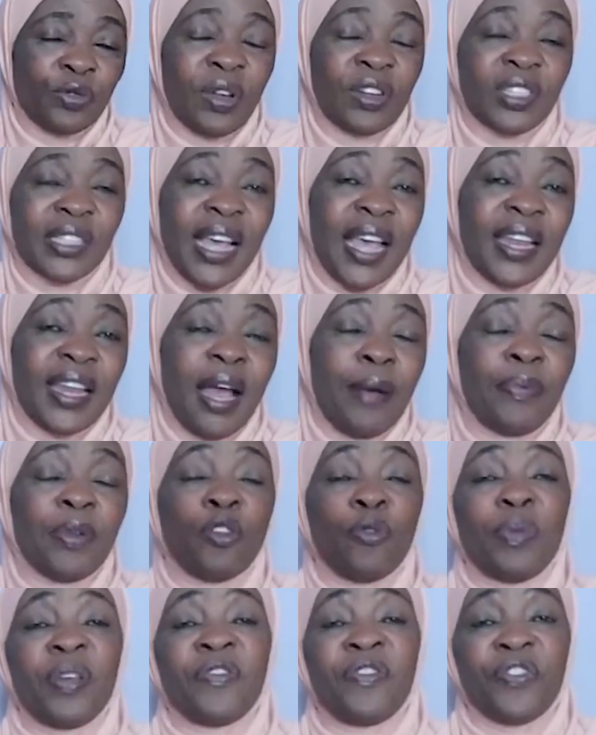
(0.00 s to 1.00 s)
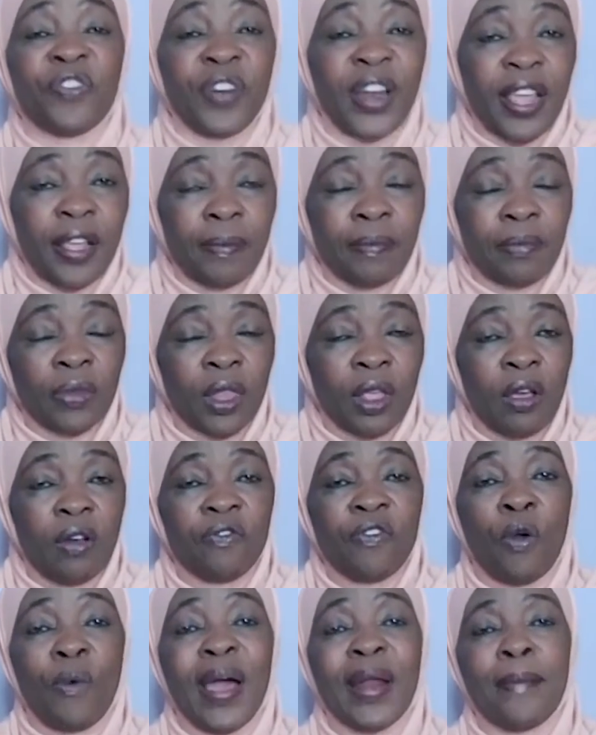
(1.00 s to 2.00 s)
When you sign up, it will be free
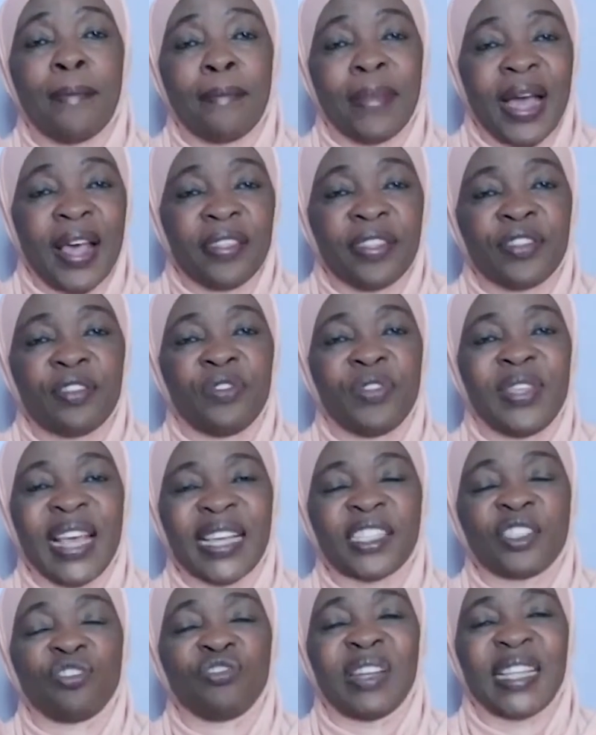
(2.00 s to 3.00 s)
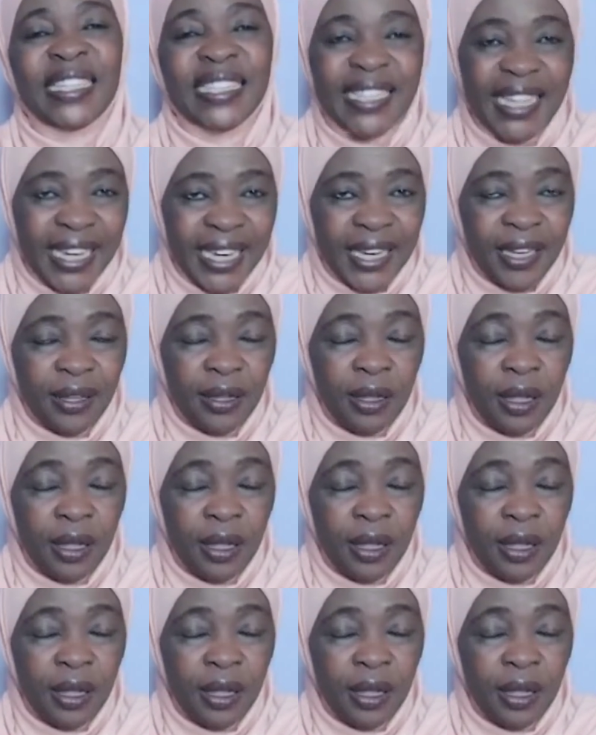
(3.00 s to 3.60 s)
for 1 month just to listen.